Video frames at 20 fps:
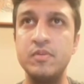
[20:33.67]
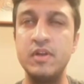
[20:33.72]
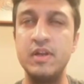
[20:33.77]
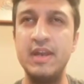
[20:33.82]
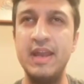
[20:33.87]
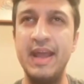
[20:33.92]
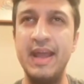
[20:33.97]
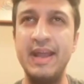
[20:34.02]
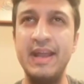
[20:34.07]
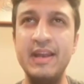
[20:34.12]

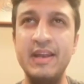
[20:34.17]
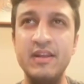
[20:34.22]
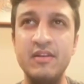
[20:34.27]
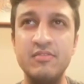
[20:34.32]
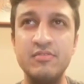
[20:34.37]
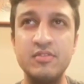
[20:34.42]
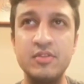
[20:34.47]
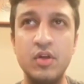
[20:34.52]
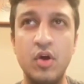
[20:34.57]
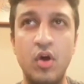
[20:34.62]

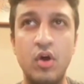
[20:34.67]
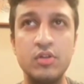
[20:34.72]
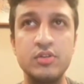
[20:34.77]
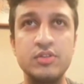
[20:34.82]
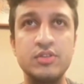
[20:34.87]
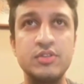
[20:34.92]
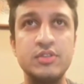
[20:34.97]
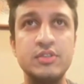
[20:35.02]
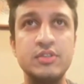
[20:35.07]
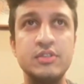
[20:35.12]
Negative
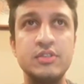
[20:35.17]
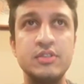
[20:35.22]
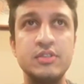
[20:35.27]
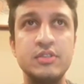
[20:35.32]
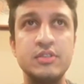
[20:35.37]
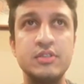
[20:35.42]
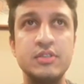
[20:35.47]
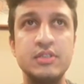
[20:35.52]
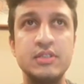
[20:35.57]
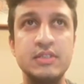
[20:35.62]
thoughts
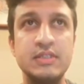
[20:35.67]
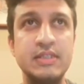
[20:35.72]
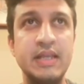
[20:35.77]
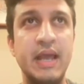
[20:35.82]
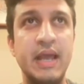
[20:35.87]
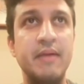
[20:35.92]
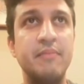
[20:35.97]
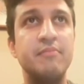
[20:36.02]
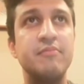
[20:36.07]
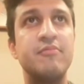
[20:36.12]

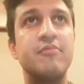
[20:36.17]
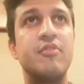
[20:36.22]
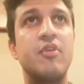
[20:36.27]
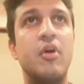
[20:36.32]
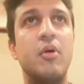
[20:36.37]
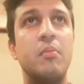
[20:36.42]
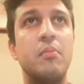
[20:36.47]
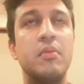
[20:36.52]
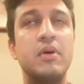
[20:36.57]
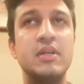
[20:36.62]
stem
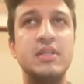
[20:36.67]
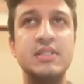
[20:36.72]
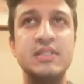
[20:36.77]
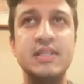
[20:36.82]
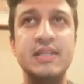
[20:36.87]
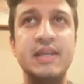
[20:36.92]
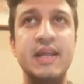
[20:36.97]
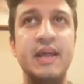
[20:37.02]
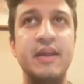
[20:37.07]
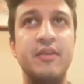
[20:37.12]
from a
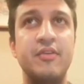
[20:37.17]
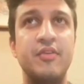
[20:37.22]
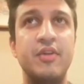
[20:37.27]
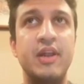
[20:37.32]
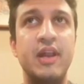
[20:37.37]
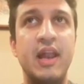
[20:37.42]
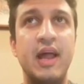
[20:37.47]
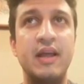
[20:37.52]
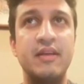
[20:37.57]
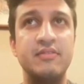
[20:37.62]

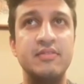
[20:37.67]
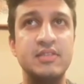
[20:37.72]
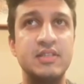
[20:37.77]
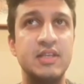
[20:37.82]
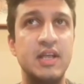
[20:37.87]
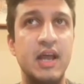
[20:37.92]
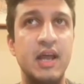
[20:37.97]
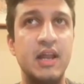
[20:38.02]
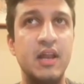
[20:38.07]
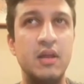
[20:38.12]
sedentary
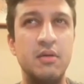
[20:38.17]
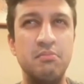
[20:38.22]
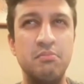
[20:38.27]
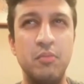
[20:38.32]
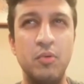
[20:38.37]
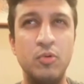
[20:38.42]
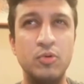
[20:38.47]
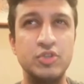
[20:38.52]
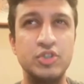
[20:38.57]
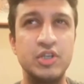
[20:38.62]
lifestyle, a
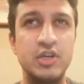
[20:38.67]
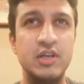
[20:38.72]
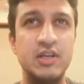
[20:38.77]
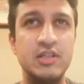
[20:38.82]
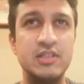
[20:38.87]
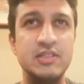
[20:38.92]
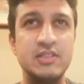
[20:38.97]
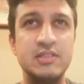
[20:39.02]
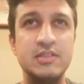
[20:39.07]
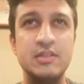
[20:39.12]

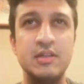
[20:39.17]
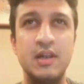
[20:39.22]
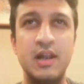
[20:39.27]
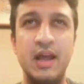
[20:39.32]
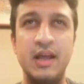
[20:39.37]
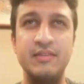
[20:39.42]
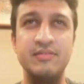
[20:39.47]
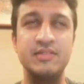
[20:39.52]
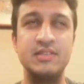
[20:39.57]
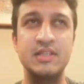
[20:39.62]
motionless
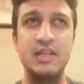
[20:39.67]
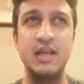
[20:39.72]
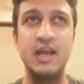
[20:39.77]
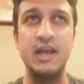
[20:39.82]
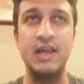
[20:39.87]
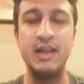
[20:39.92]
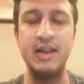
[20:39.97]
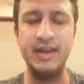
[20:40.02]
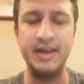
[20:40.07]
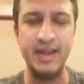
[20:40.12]

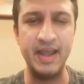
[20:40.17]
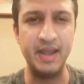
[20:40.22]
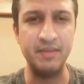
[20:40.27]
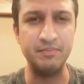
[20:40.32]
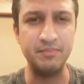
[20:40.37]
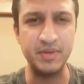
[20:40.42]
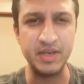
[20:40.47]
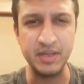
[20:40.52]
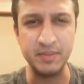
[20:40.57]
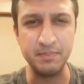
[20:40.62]
lifestyle, an
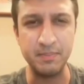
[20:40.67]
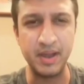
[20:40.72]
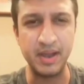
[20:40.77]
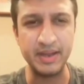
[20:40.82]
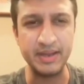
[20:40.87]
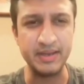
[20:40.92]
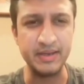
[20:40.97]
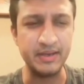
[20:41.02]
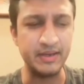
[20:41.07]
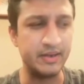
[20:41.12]
empty
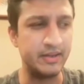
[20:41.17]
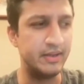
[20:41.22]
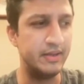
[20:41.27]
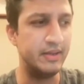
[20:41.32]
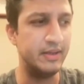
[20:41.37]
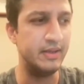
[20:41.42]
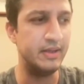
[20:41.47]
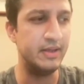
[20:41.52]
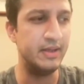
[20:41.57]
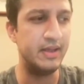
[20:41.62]
mind,
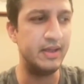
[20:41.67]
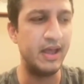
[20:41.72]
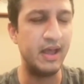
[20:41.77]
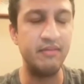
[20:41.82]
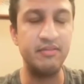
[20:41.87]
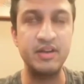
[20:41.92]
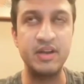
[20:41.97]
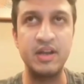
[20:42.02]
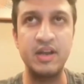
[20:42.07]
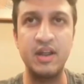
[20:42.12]

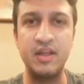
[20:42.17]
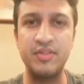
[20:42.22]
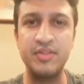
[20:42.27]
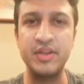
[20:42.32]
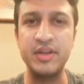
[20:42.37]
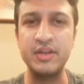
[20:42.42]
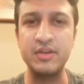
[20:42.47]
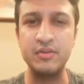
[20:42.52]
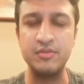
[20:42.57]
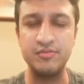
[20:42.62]
having
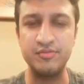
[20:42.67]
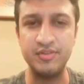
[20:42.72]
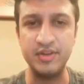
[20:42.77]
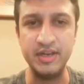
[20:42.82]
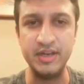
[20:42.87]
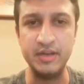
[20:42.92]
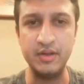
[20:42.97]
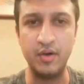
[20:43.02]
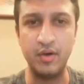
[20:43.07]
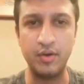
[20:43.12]
nothing to
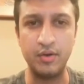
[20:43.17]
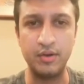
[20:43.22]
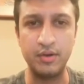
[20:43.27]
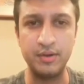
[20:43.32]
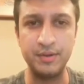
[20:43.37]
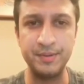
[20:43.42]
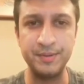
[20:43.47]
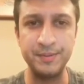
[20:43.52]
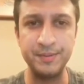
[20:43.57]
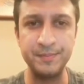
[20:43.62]
feed on,
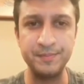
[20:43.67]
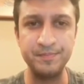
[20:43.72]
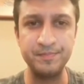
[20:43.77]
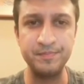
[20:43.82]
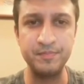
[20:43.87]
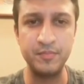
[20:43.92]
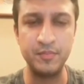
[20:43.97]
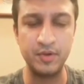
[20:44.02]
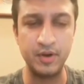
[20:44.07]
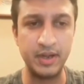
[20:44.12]

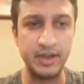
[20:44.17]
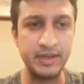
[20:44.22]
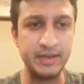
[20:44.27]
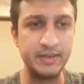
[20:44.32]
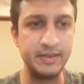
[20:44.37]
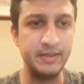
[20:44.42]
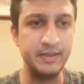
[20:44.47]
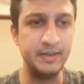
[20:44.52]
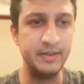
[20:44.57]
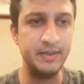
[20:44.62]

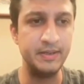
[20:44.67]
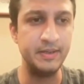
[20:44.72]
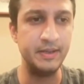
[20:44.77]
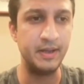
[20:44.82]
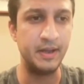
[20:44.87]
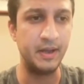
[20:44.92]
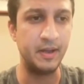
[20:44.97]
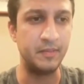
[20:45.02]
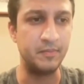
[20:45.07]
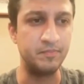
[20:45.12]
right?
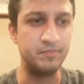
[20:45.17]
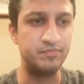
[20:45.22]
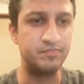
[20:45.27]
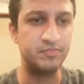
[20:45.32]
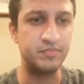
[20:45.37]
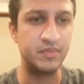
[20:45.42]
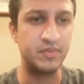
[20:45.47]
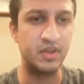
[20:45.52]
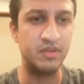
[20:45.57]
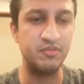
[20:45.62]

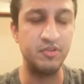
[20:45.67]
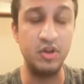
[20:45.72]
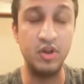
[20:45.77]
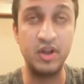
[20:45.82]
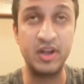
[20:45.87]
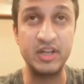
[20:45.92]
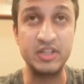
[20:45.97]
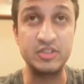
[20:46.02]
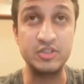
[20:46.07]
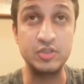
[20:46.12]
If you
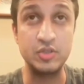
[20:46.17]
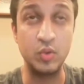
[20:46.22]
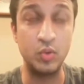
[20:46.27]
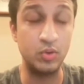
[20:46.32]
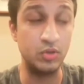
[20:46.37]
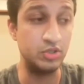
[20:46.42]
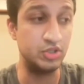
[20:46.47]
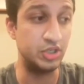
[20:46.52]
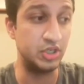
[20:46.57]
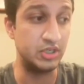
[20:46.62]
look at
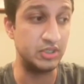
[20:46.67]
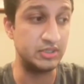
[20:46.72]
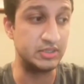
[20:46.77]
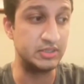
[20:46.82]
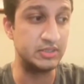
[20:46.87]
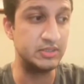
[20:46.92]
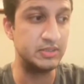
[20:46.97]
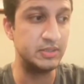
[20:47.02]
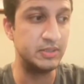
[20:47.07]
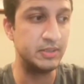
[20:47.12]

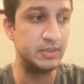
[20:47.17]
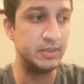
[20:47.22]
soldiers,